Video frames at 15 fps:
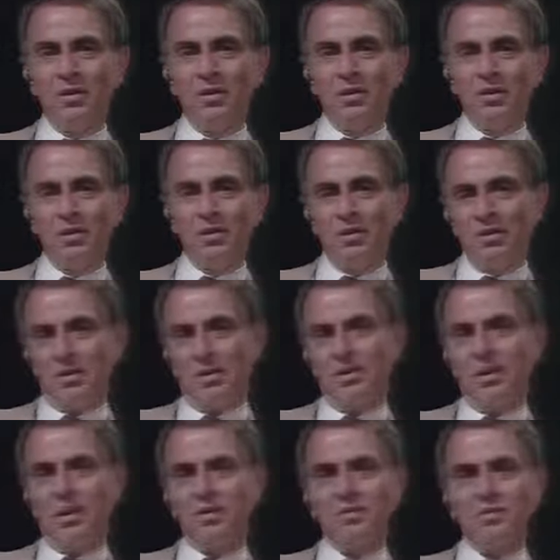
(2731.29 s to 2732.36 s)

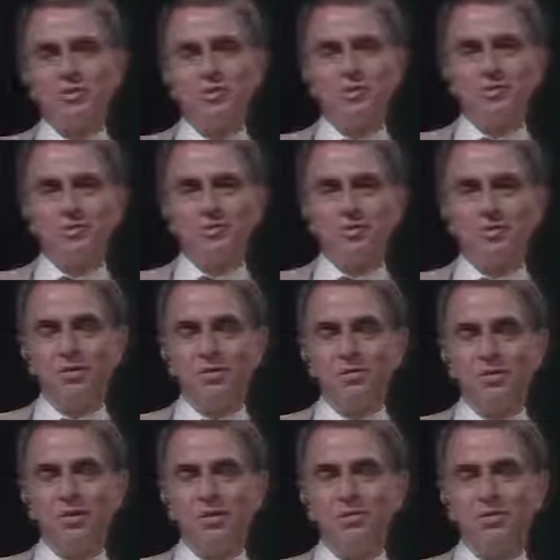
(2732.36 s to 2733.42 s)
and the essence of
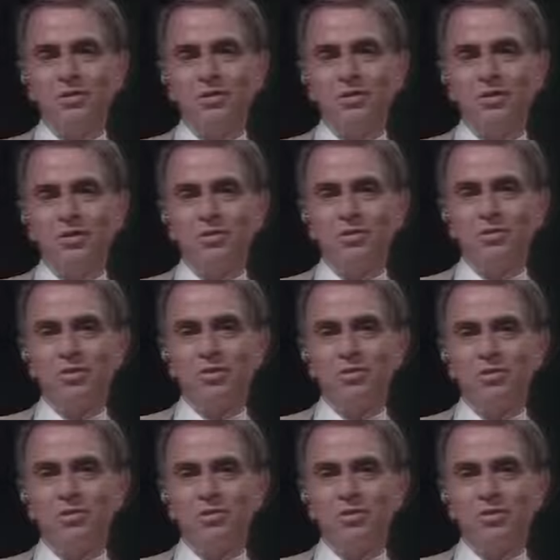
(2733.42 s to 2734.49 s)
religion is not to
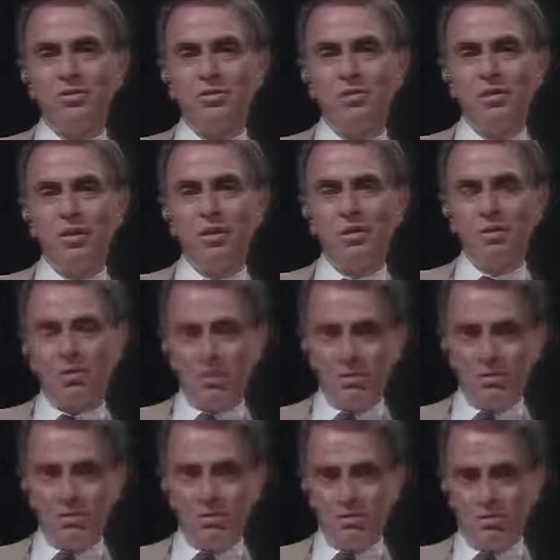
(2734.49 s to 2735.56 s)
change
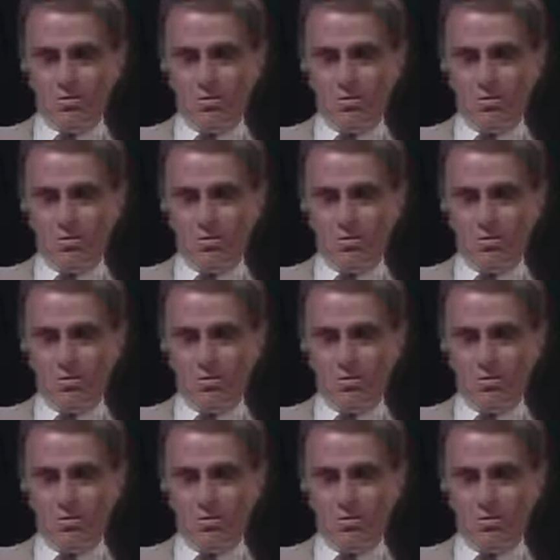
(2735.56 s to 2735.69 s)
anything. The